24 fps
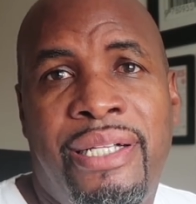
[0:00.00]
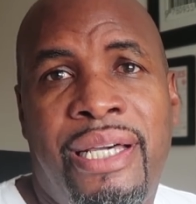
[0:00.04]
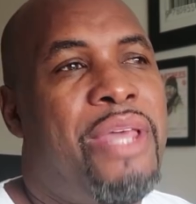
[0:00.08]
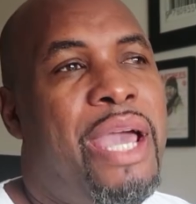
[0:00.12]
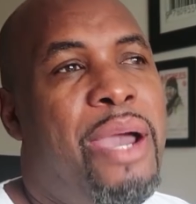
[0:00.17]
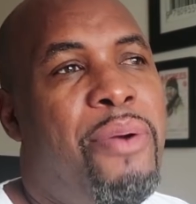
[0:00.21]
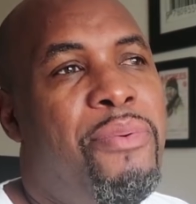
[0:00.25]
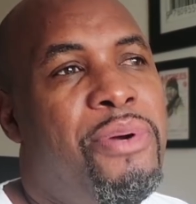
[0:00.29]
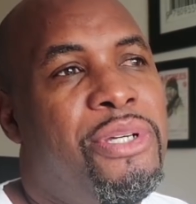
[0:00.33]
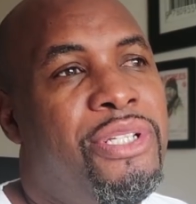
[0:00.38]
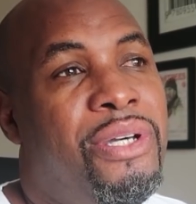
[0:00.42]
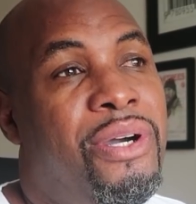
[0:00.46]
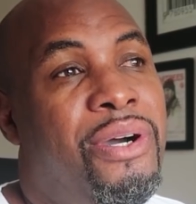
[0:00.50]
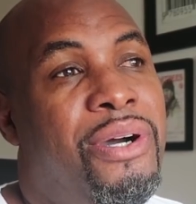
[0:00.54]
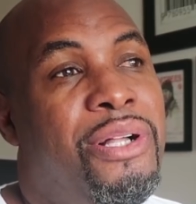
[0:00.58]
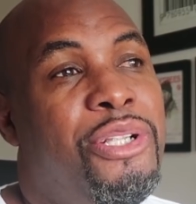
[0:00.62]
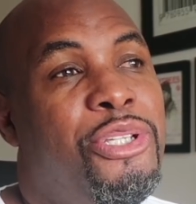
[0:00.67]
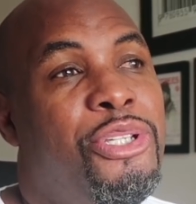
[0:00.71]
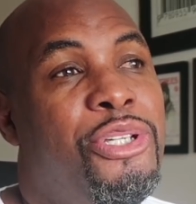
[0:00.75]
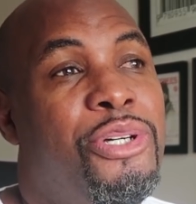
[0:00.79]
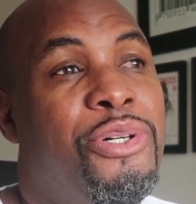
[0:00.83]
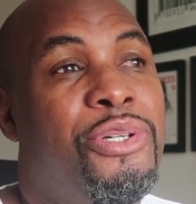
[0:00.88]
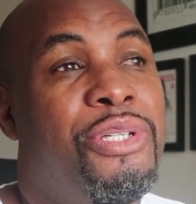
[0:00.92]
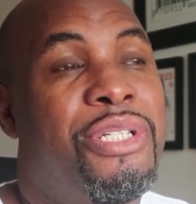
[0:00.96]
There was
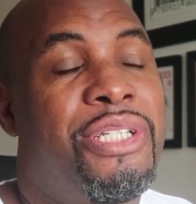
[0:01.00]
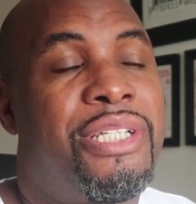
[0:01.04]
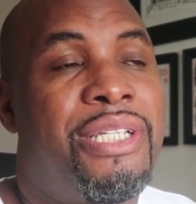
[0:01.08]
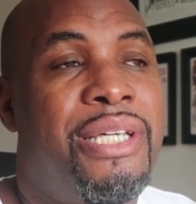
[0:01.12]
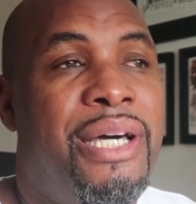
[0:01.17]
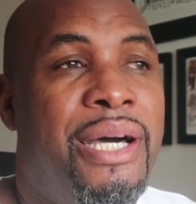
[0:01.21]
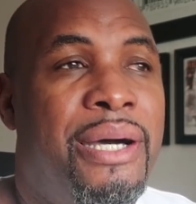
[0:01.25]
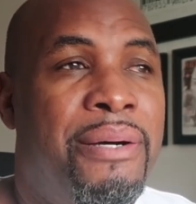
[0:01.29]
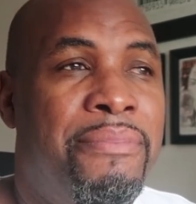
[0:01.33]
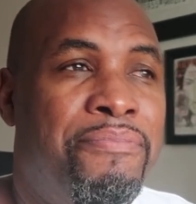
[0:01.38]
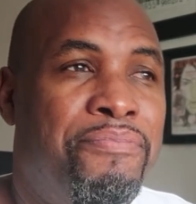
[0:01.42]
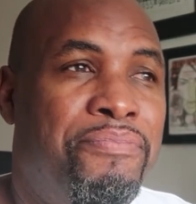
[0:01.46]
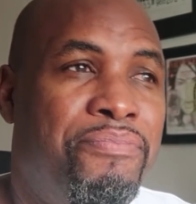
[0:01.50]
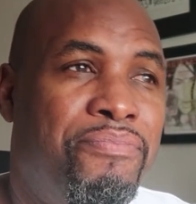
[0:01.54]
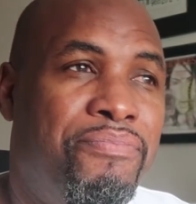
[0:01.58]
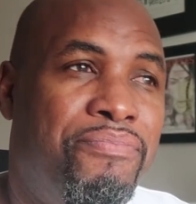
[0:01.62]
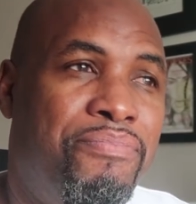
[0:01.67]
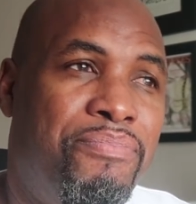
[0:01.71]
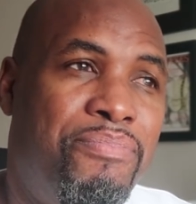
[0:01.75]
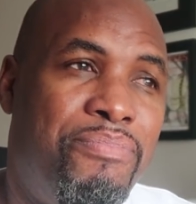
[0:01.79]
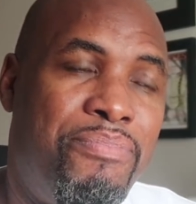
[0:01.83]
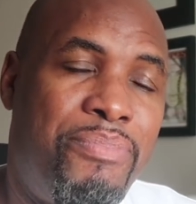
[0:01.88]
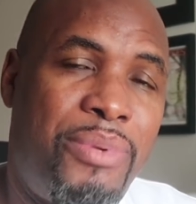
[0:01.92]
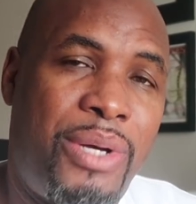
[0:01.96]
also
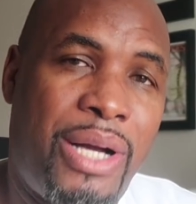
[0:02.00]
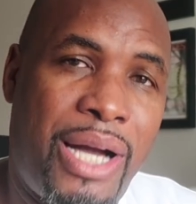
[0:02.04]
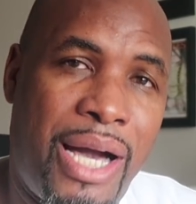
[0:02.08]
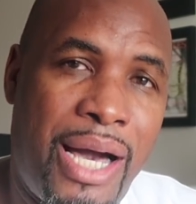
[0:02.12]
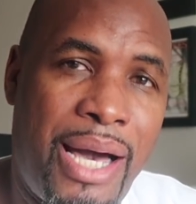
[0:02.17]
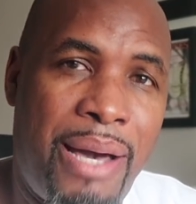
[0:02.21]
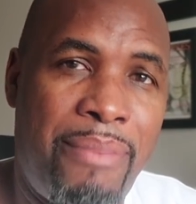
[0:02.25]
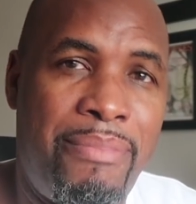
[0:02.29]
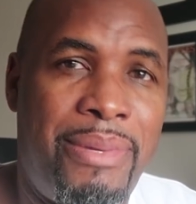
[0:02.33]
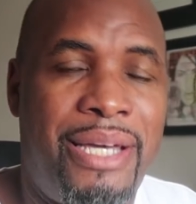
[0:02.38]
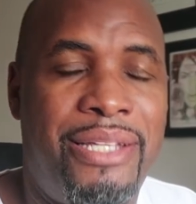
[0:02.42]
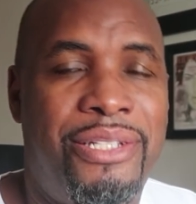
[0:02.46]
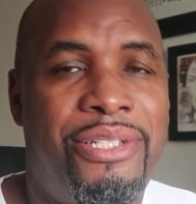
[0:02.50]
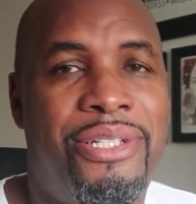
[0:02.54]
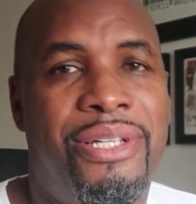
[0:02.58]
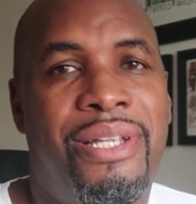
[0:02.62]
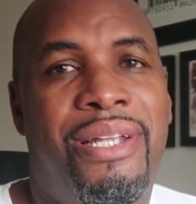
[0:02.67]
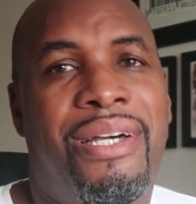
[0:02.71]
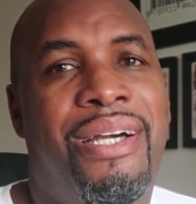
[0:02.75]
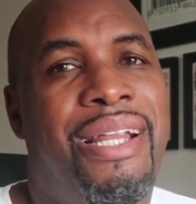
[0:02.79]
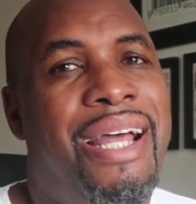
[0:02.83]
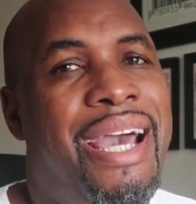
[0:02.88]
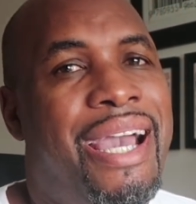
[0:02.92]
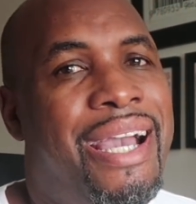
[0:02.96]
some comments,
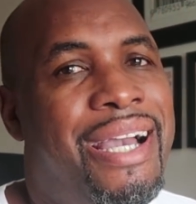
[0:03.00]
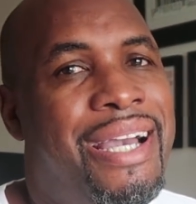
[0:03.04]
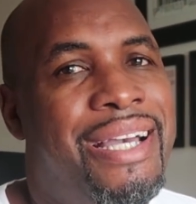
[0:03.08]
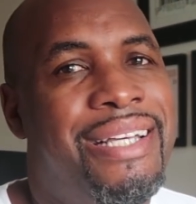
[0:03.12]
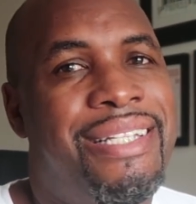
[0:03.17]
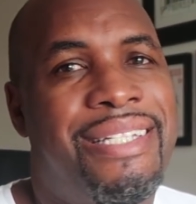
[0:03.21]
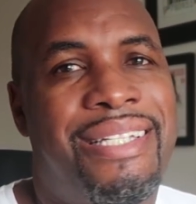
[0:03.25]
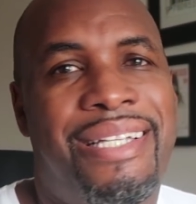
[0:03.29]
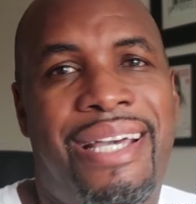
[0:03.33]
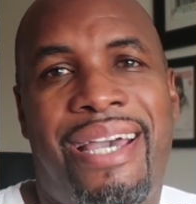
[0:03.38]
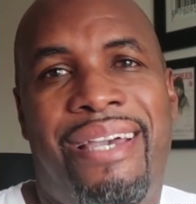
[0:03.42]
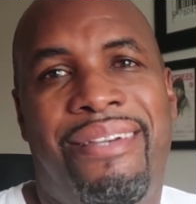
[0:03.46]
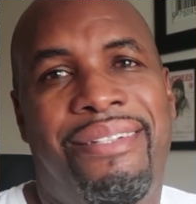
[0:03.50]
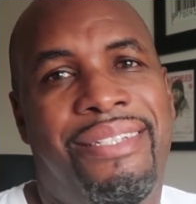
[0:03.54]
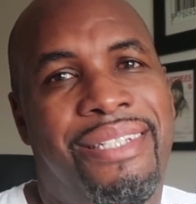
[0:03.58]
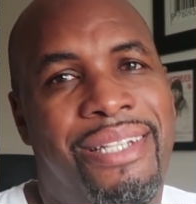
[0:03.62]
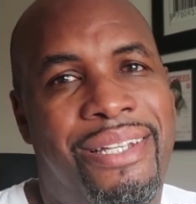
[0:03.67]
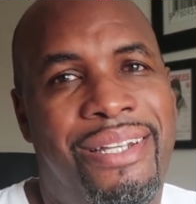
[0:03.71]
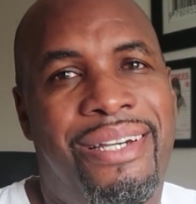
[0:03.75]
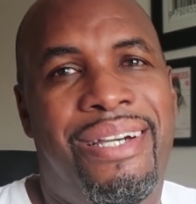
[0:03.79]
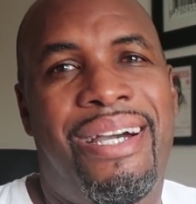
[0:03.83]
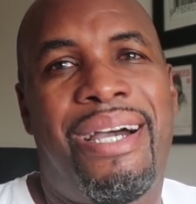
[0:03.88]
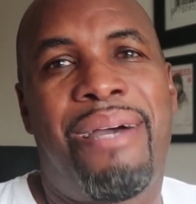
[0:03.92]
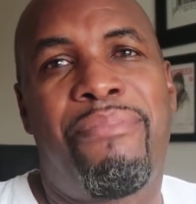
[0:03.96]
you know, like I say,
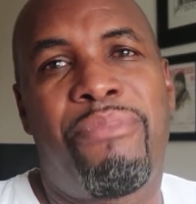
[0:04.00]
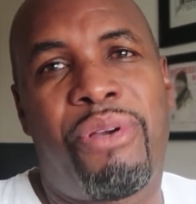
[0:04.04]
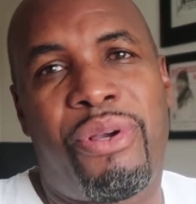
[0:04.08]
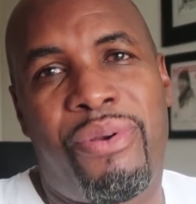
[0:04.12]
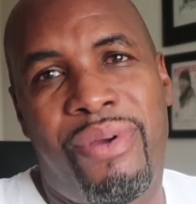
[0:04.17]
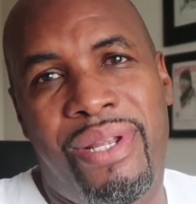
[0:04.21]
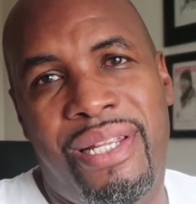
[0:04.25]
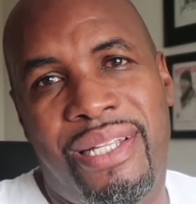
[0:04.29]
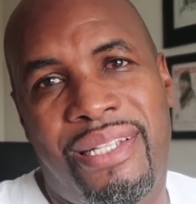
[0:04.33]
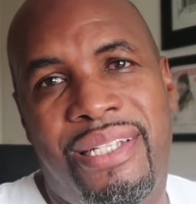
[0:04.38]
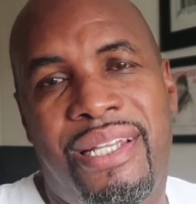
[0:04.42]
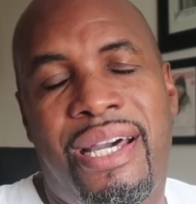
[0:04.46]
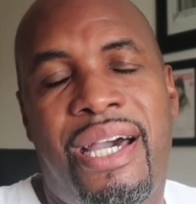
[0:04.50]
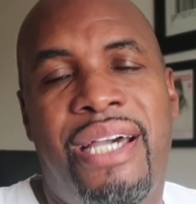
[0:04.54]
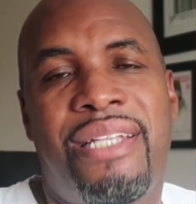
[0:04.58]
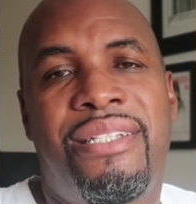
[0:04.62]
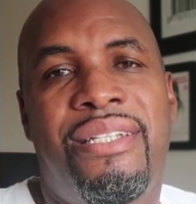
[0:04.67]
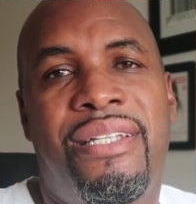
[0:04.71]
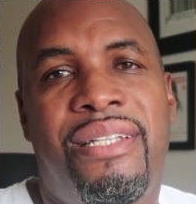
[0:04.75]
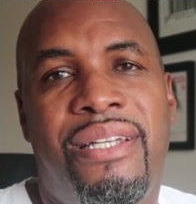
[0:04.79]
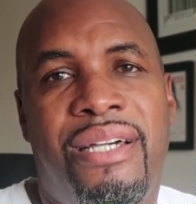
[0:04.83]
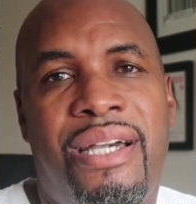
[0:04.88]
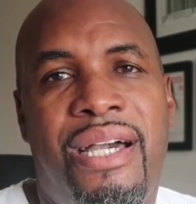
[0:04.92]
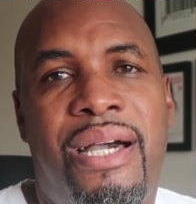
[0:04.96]
you know, I'm
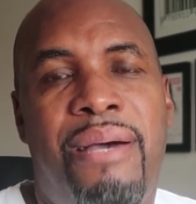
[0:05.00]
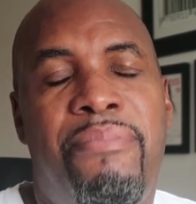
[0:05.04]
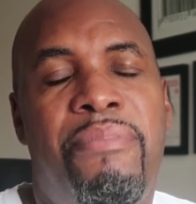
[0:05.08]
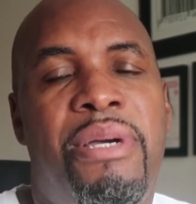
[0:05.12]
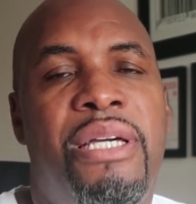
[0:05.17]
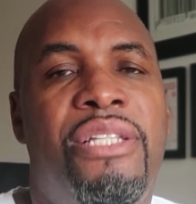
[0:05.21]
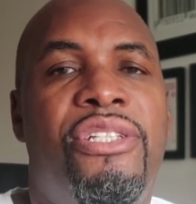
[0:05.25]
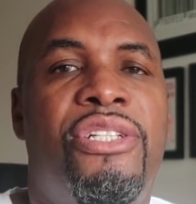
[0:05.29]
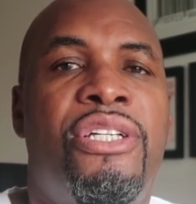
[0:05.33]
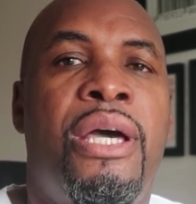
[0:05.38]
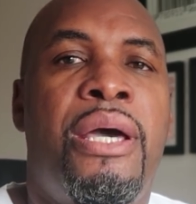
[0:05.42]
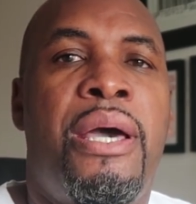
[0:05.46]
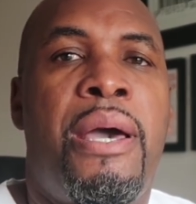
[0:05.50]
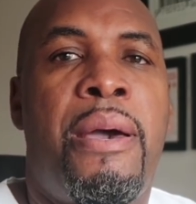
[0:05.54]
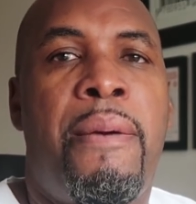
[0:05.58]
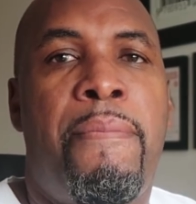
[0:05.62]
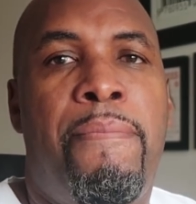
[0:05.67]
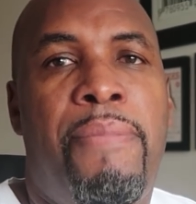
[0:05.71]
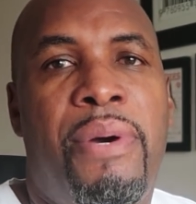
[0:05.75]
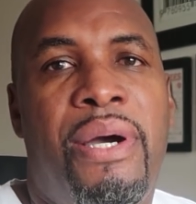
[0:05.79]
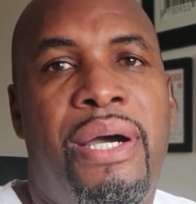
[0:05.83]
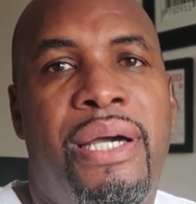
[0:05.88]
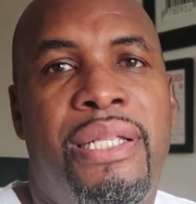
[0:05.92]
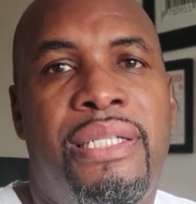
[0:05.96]
criticizing the comments,
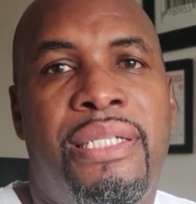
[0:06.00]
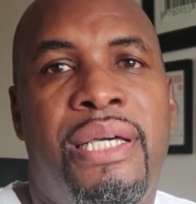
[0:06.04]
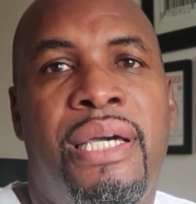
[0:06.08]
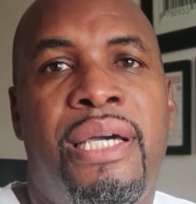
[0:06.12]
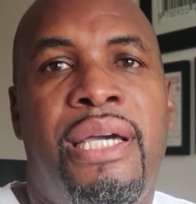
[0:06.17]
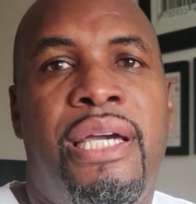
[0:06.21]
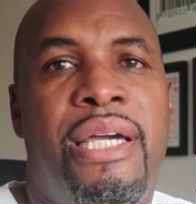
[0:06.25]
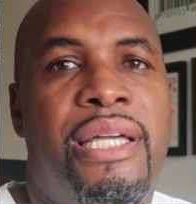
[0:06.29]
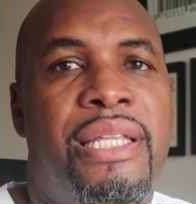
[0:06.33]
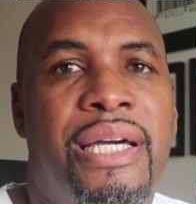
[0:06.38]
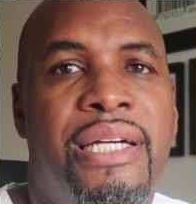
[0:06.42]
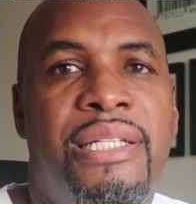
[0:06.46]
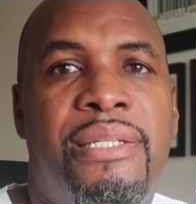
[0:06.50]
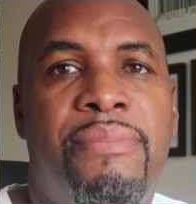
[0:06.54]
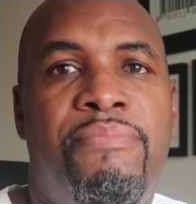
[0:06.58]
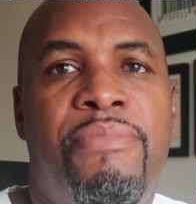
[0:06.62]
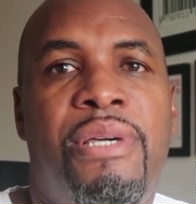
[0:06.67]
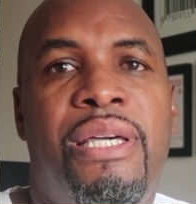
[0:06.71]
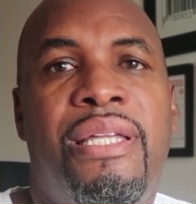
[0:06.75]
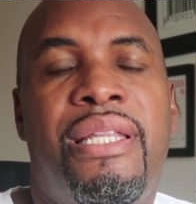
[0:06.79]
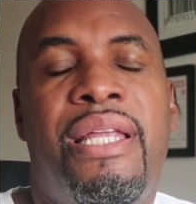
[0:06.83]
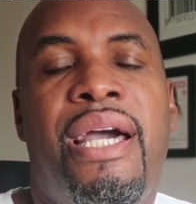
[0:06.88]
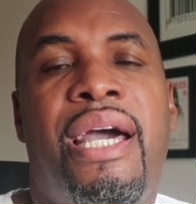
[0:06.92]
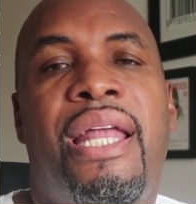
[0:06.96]
but it doesn't
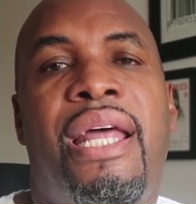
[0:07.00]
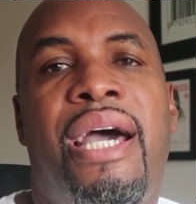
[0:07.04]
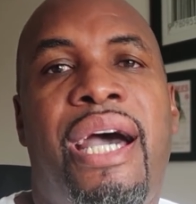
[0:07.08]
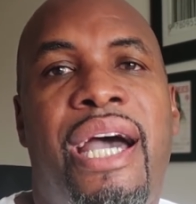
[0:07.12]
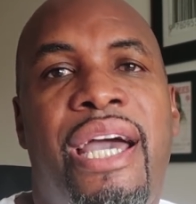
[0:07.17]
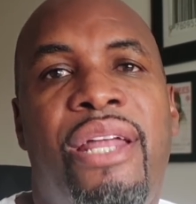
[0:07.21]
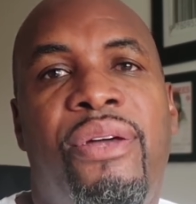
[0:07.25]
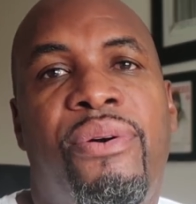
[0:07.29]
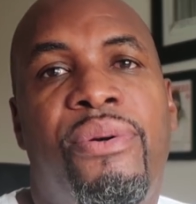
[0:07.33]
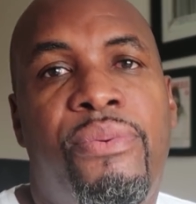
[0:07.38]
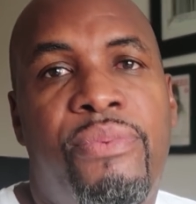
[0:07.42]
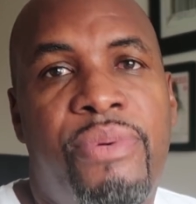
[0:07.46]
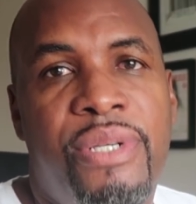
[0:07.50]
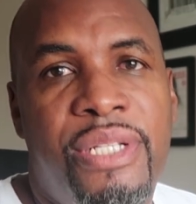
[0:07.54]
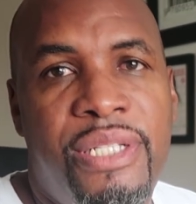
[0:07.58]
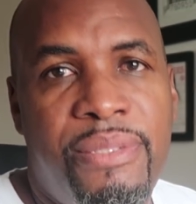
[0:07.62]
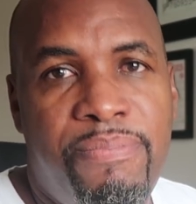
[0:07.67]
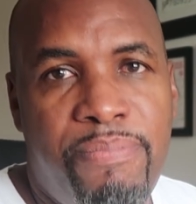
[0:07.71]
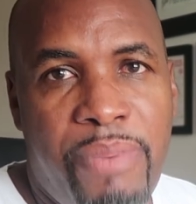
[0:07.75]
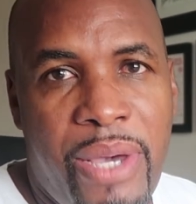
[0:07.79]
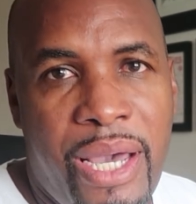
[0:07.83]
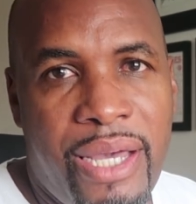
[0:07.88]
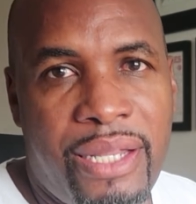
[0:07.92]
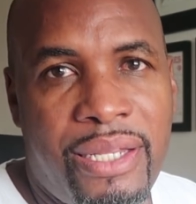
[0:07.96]
mean that I don't
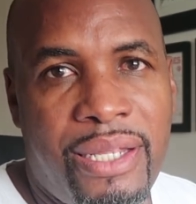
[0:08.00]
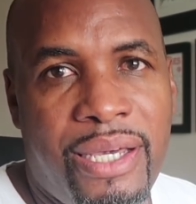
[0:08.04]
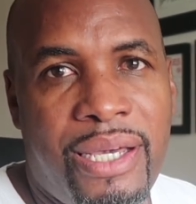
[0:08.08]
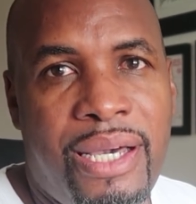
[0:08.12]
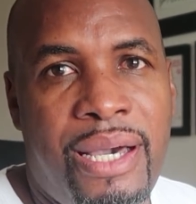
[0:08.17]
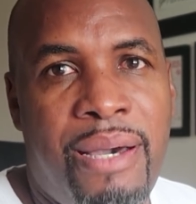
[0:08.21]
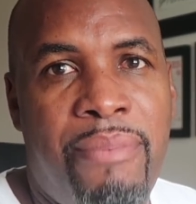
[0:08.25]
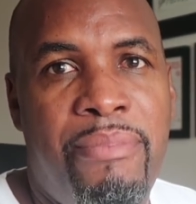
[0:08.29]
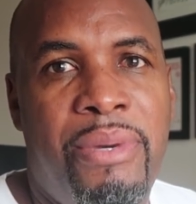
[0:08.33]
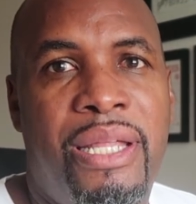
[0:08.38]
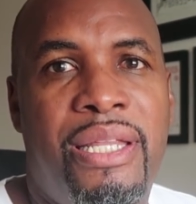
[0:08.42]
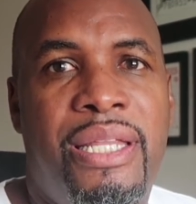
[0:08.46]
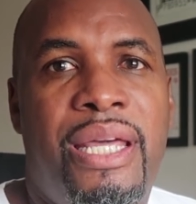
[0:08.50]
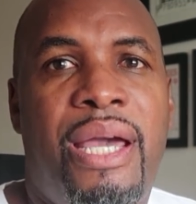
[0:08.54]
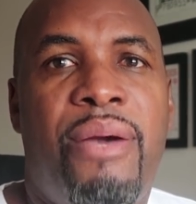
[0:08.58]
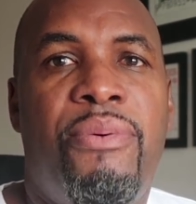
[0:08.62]
respect the comment.